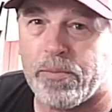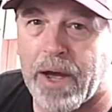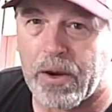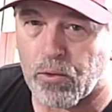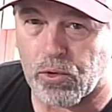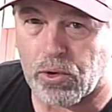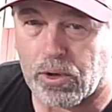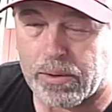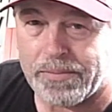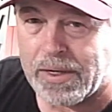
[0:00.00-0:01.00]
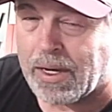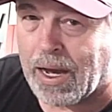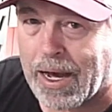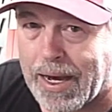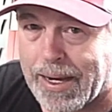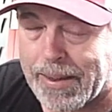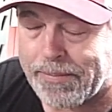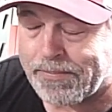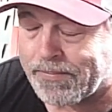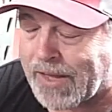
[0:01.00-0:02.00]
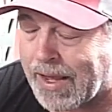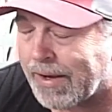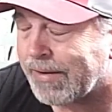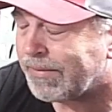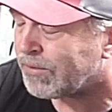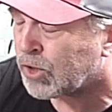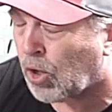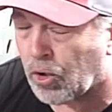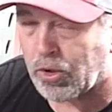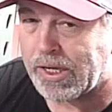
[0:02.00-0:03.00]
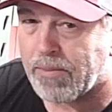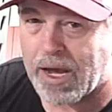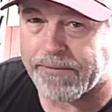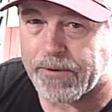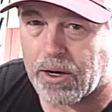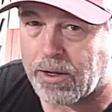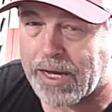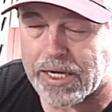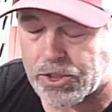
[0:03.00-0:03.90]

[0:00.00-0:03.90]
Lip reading: my rule, and totally my fault, I